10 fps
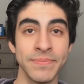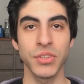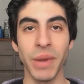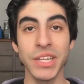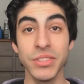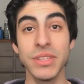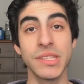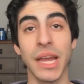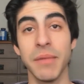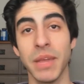So mind you,
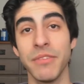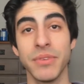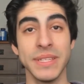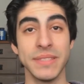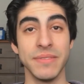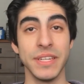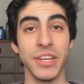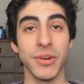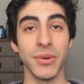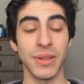the timeline for this
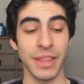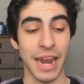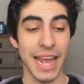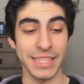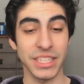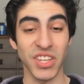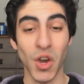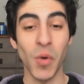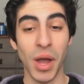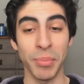video that has to
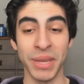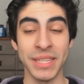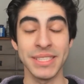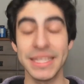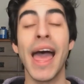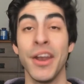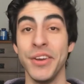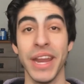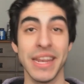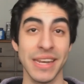go up is
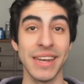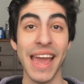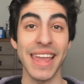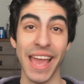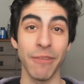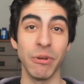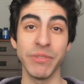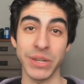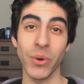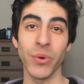Saturday night, and
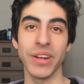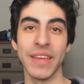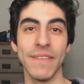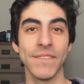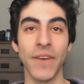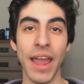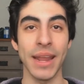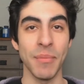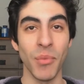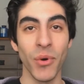we're recording it
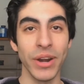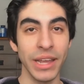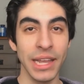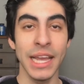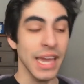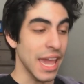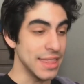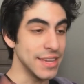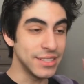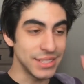Friday morning,
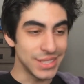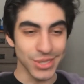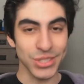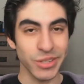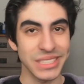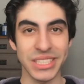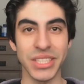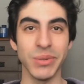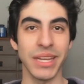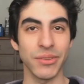and there's still so much to
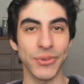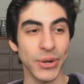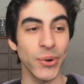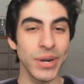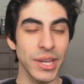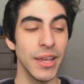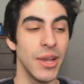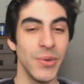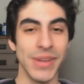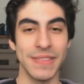do. We have to record it,
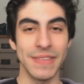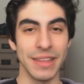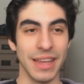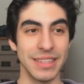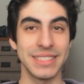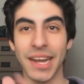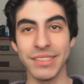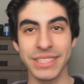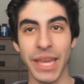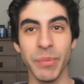we have to like
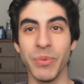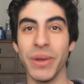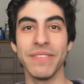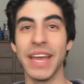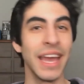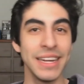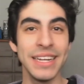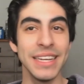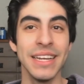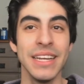soundscape it, we have to
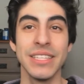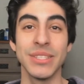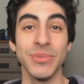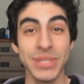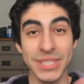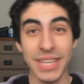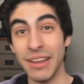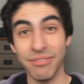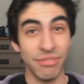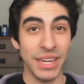edit it, so we're just
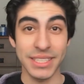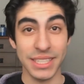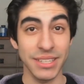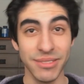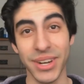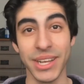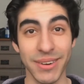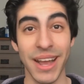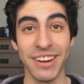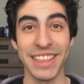like frantically running
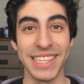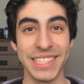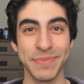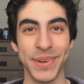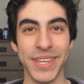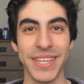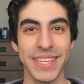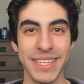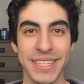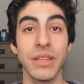around at this point.
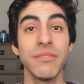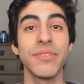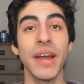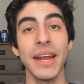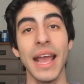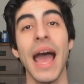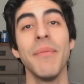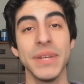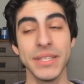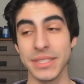So then Friday
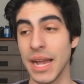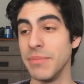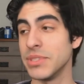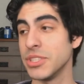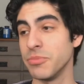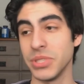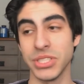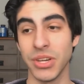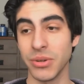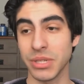happens, I'm super
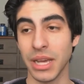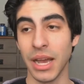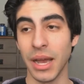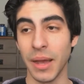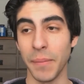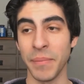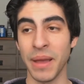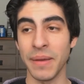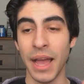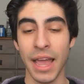stoked.
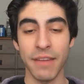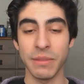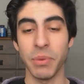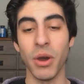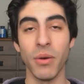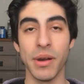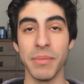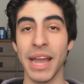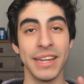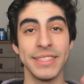I have the
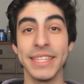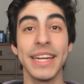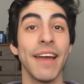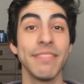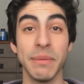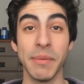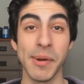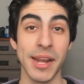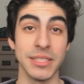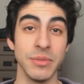poem. I didn't have to
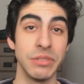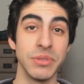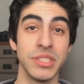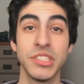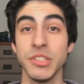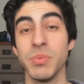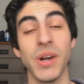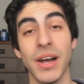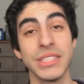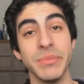memorize it, which was
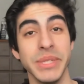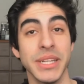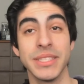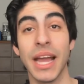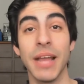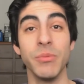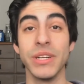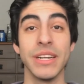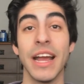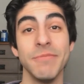super awesome because I
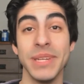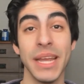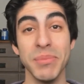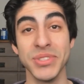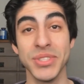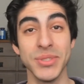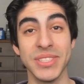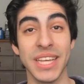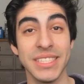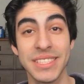wouldn't have been able to,
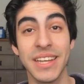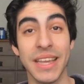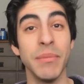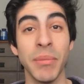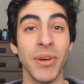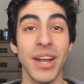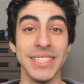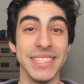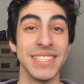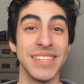because I suck at
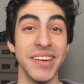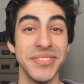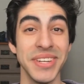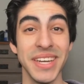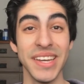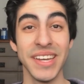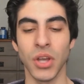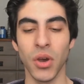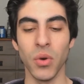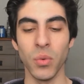memorizing stuff.
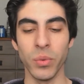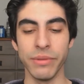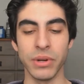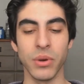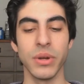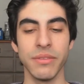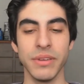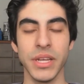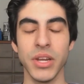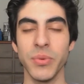So we record the
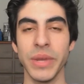video.